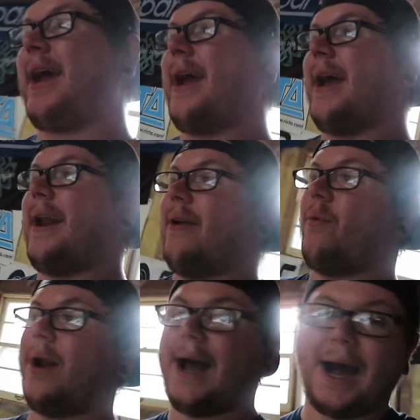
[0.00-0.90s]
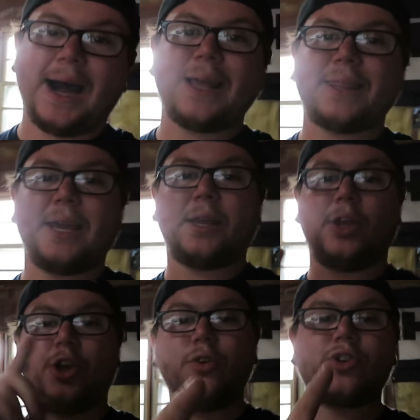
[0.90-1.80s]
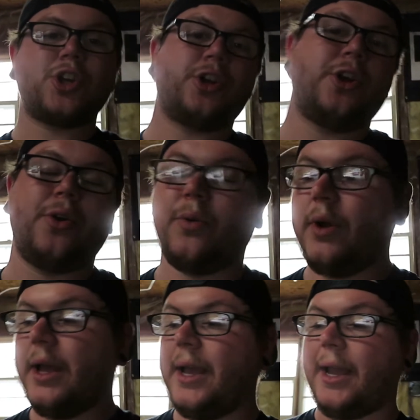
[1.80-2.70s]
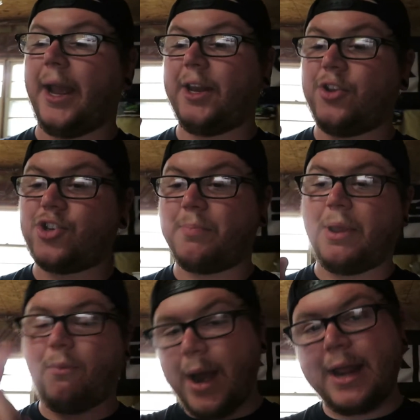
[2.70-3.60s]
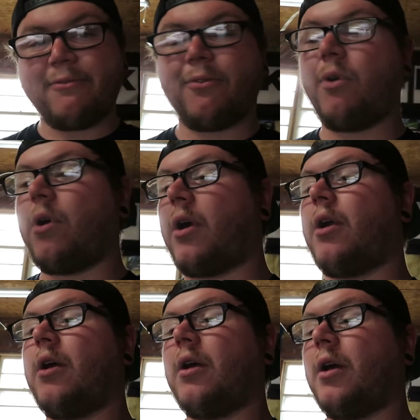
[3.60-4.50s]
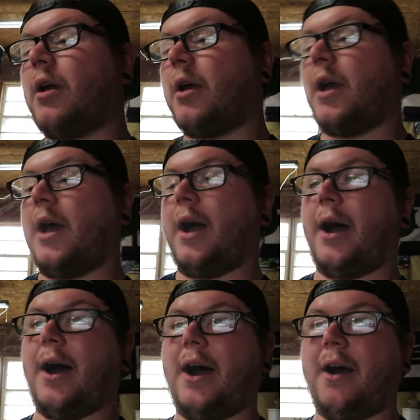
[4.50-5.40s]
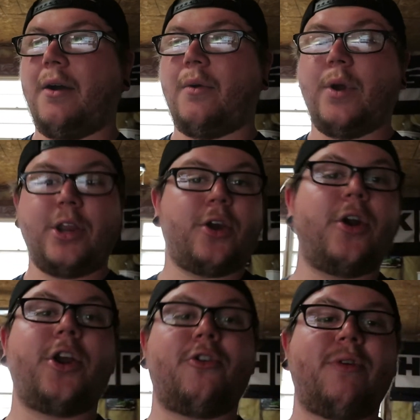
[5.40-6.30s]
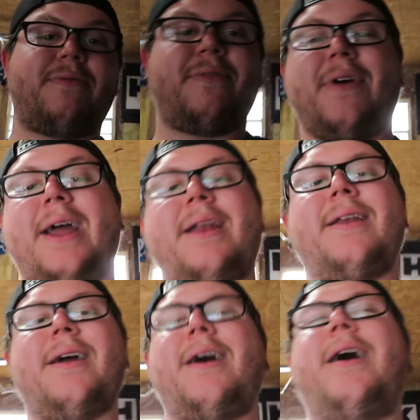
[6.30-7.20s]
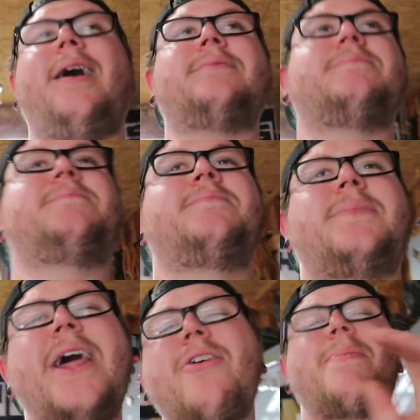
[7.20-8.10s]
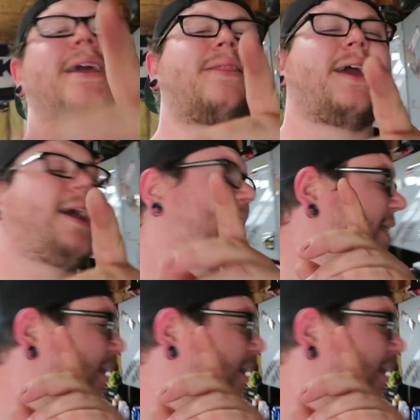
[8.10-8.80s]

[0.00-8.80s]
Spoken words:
and what I think you should do and you should be ready for when you go to your drift event. Another big thing.